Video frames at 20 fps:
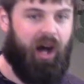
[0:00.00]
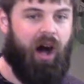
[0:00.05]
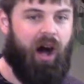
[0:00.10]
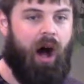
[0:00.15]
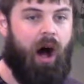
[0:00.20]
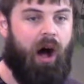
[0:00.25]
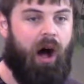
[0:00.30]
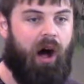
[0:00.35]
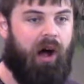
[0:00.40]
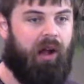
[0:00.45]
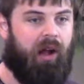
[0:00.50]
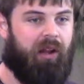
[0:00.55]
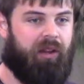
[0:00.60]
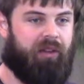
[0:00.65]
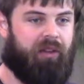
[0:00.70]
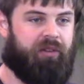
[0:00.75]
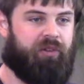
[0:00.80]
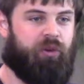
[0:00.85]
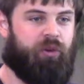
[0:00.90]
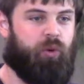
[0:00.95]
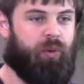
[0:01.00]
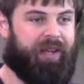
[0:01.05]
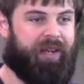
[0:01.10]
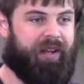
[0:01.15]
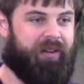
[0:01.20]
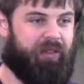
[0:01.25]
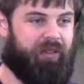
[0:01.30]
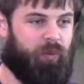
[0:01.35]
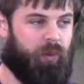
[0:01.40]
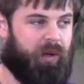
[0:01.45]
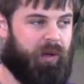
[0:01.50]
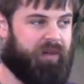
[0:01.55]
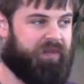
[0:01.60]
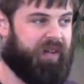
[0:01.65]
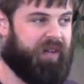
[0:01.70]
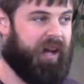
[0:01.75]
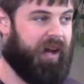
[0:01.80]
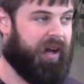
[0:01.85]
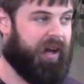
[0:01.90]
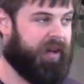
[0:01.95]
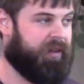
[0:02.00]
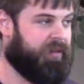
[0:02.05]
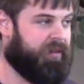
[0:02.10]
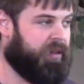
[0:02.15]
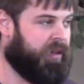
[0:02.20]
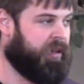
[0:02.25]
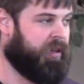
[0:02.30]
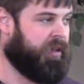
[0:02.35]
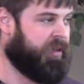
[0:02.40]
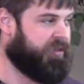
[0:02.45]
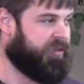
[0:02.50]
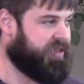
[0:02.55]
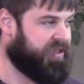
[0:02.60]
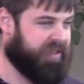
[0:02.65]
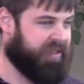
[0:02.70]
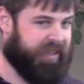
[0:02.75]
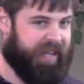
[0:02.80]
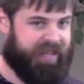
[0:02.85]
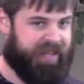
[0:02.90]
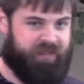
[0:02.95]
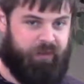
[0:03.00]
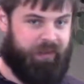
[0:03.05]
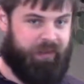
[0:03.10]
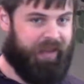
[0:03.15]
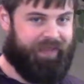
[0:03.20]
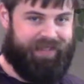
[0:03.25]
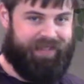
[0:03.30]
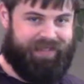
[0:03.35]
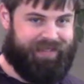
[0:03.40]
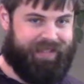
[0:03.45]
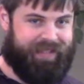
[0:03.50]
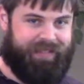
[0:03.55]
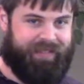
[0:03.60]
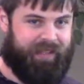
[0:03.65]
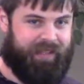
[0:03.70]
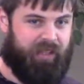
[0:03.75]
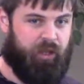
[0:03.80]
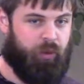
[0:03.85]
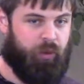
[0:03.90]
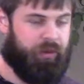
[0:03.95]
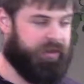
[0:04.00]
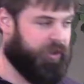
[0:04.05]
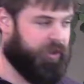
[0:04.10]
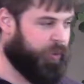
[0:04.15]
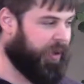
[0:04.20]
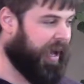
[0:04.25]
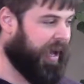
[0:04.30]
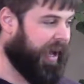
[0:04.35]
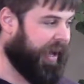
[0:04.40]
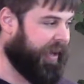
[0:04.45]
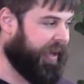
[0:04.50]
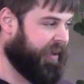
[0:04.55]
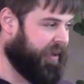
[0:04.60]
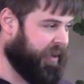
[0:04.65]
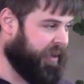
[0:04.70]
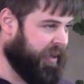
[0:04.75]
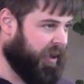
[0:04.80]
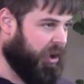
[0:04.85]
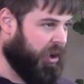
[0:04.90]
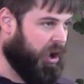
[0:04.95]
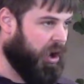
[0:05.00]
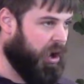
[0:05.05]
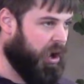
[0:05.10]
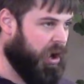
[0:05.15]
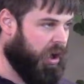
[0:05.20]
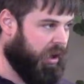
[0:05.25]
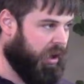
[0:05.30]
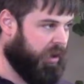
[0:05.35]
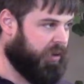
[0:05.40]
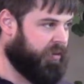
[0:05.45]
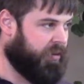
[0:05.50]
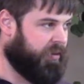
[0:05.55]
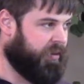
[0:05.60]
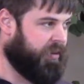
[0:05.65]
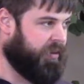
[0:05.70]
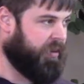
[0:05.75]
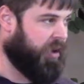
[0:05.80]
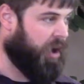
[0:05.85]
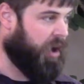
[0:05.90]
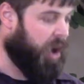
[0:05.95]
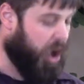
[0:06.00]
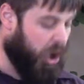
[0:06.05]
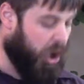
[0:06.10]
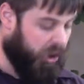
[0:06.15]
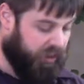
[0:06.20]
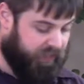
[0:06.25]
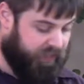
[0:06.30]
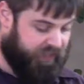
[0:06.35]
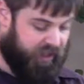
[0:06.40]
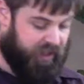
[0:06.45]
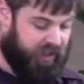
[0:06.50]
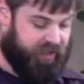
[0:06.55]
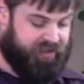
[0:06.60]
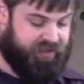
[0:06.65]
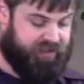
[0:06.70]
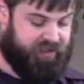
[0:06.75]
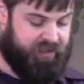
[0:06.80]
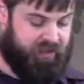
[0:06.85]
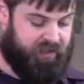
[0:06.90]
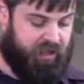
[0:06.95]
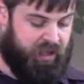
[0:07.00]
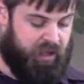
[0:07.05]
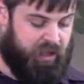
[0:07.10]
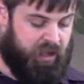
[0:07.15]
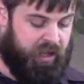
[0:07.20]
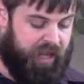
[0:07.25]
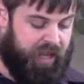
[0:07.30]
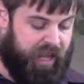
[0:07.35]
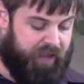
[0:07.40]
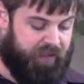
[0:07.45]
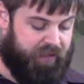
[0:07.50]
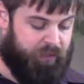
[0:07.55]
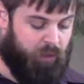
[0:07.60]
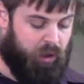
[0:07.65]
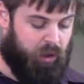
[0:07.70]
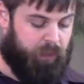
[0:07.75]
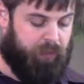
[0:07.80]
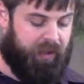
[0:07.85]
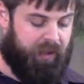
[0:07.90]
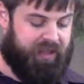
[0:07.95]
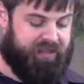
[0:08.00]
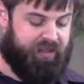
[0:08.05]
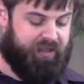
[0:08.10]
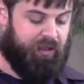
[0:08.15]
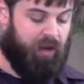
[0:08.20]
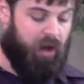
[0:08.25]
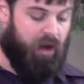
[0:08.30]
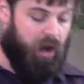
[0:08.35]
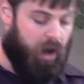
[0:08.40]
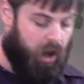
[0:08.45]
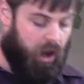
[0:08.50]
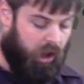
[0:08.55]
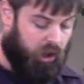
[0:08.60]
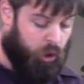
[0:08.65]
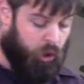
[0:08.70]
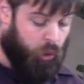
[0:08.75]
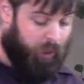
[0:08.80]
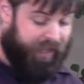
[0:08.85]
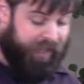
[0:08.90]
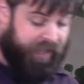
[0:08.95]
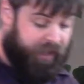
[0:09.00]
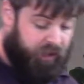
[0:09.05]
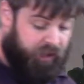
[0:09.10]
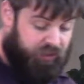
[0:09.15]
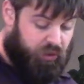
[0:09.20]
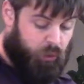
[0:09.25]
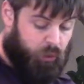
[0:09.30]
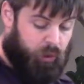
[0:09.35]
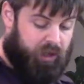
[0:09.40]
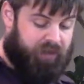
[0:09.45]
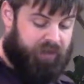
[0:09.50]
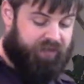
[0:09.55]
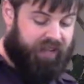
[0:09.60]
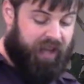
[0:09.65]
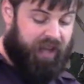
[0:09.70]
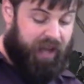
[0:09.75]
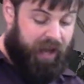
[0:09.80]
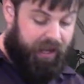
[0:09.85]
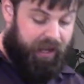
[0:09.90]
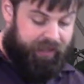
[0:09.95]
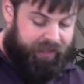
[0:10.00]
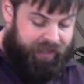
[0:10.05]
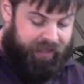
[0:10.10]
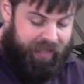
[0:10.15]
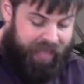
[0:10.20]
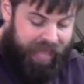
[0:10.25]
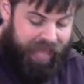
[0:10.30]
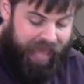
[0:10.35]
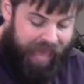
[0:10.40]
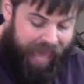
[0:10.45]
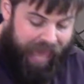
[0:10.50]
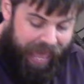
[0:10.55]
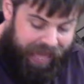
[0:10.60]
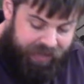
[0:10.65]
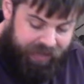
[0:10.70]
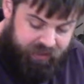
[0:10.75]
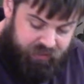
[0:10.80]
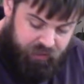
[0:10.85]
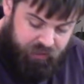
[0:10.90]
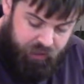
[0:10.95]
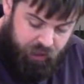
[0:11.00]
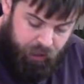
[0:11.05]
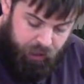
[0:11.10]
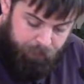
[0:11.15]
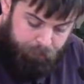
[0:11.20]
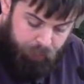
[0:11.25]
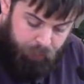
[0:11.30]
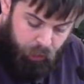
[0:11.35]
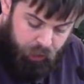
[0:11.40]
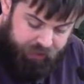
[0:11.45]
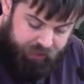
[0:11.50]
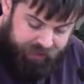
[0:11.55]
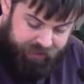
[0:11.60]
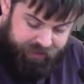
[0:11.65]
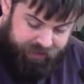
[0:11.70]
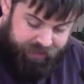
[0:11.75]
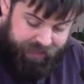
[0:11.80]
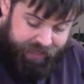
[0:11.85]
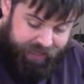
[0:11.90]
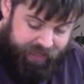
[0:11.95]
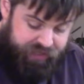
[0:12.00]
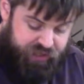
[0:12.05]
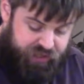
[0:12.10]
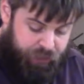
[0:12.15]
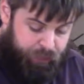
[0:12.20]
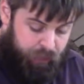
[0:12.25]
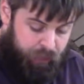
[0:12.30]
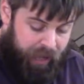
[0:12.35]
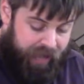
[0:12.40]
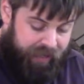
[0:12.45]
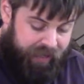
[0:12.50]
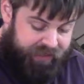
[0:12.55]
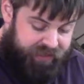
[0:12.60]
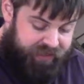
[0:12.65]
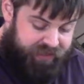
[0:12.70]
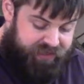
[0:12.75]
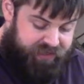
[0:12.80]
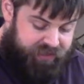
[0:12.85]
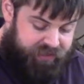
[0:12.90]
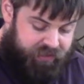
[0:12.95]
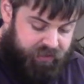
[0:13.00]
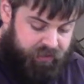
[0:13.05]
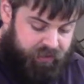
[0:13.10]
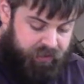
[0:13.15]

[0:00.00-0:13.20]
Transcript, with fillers: all who hear the word of God. Just in case you thought this didn't include you and I, all all of us, even more blessed are all who hear the word of God and put it into practice.